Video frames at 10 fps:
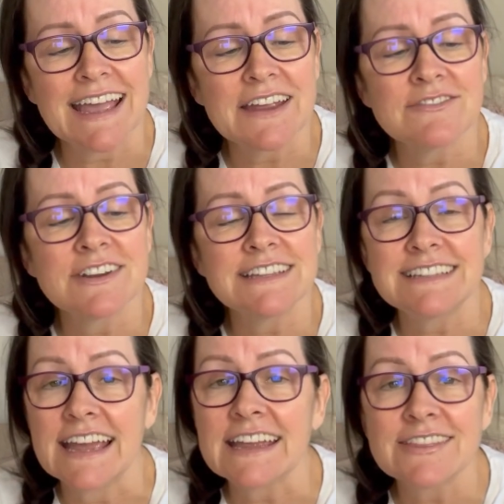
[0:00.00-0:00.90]
every
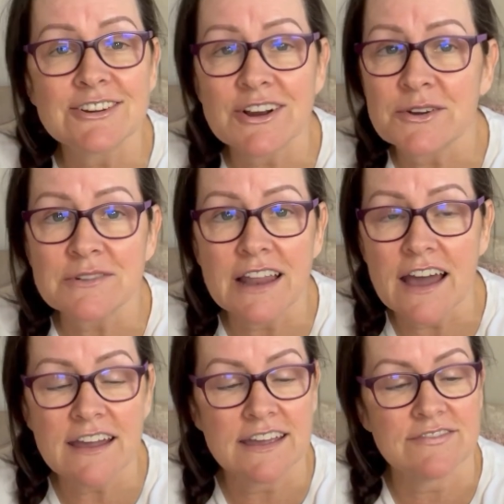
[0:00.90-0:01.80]
day in their own
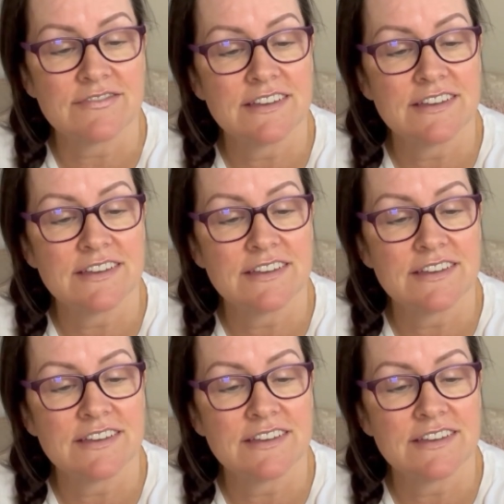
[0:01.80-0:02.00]
life,